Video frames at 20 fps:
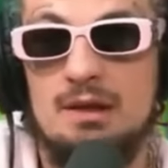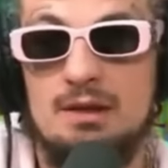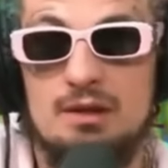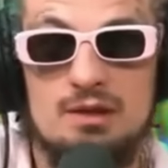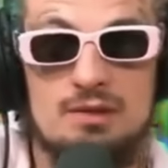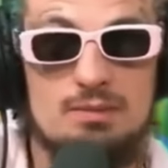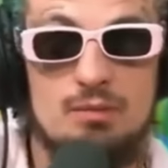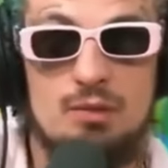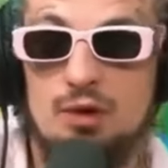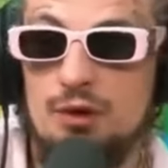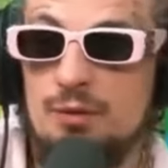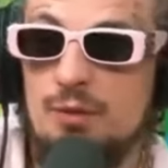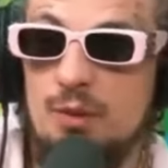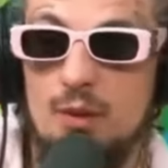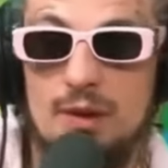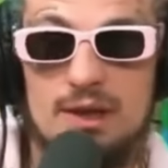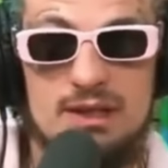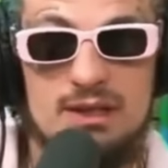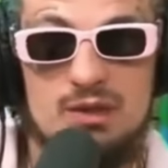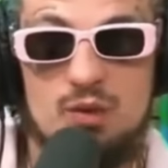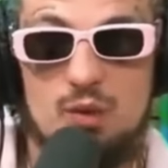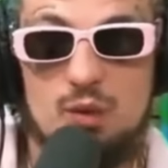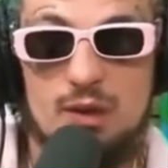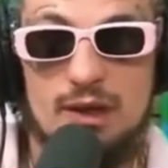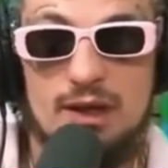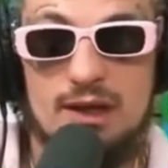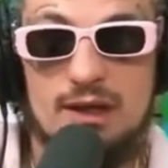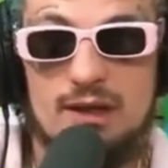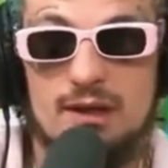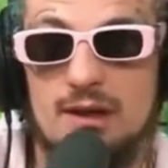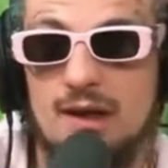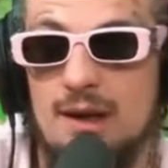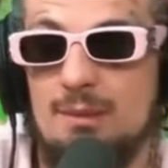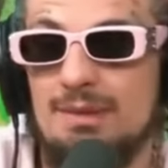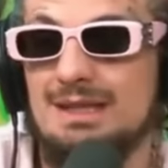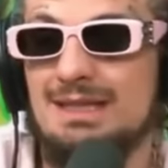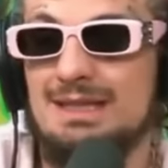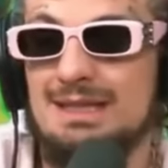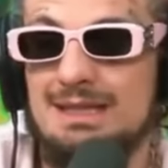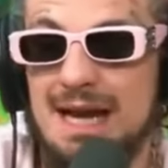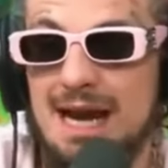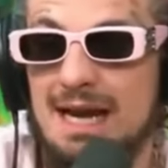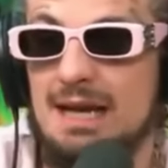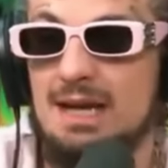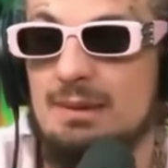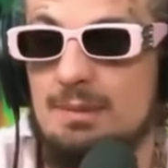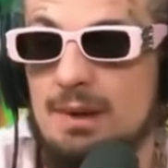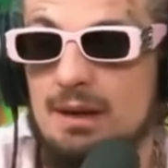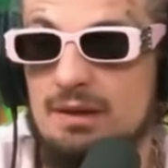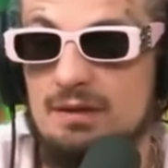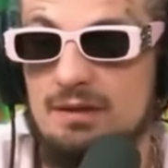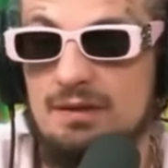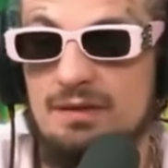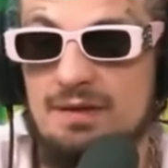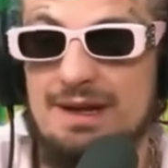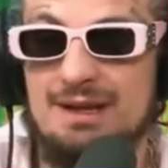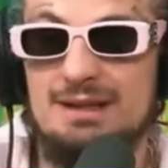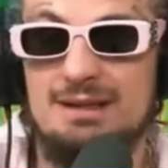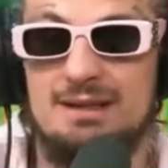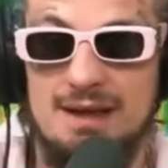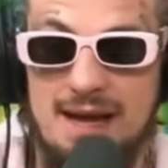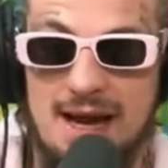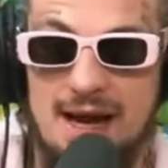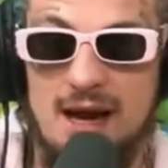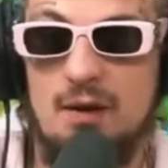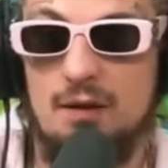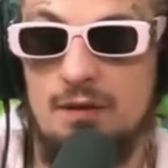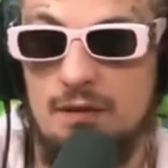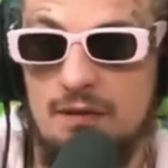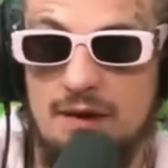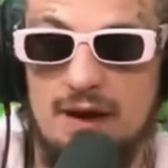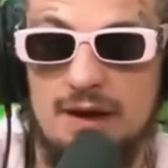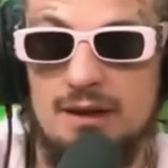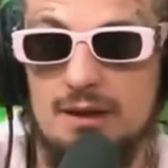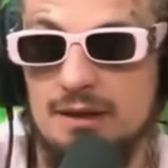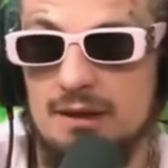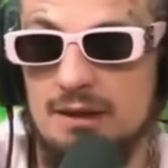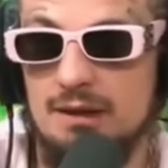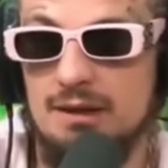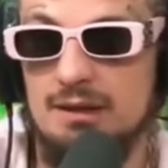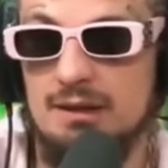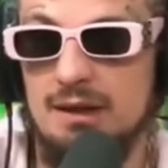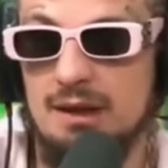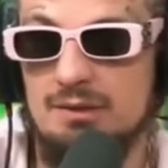There's multiple ways to win. I'm excited about the fight now, finally.